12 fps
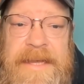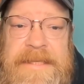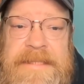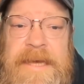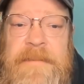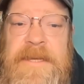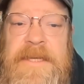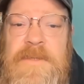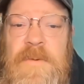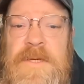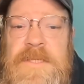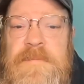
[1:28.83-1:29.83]
And this company
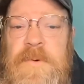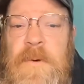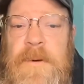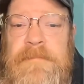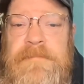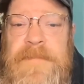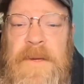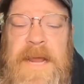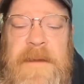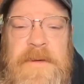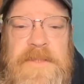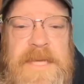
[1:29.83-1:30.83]
is one to support.
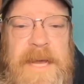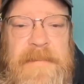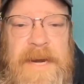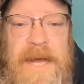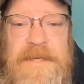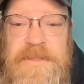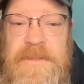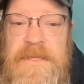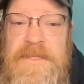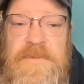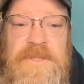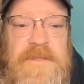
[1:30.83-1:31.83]
Their ammo's top notch, their
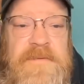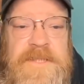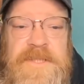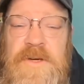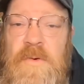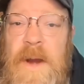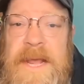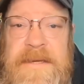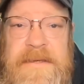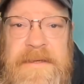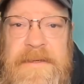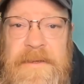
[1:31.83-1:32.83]
customer service is
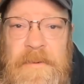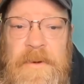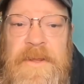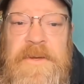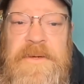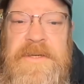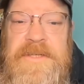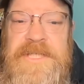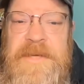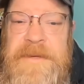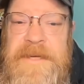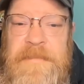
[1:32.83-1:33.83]
great. What other
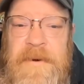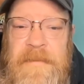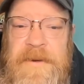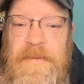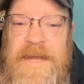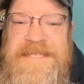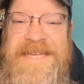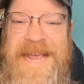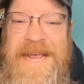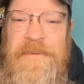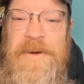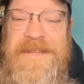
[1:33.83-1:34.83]
shipping department writes
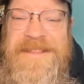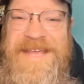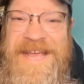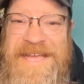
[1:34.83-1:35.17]
handwritten